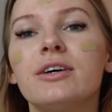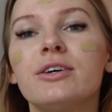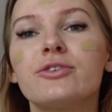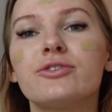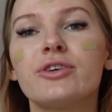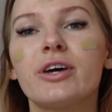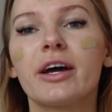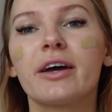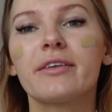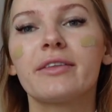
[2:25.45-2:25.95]

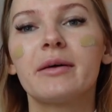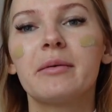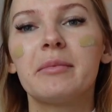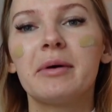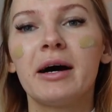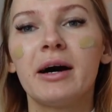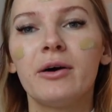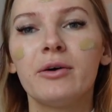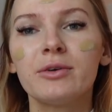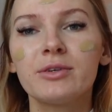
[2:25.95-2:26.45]
Check them
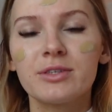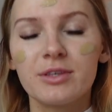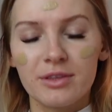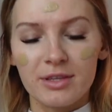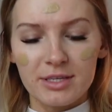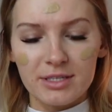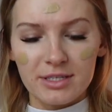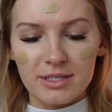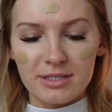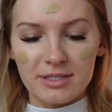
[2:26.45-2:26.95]
out.
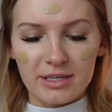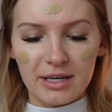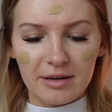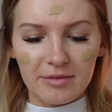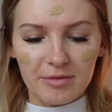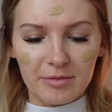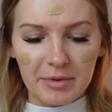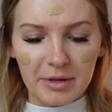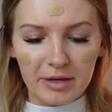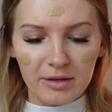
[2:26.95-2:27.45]
This is not
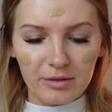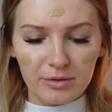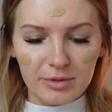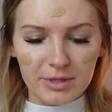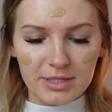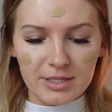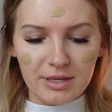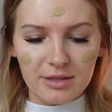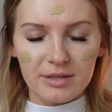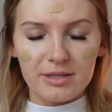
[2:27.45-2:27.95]
from Ana
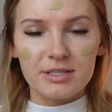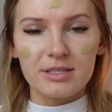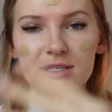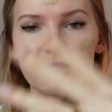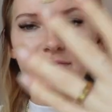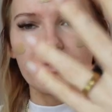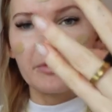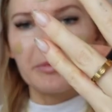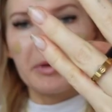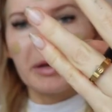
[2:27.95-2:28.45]
Luisa, this
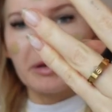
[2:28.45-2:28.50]
is from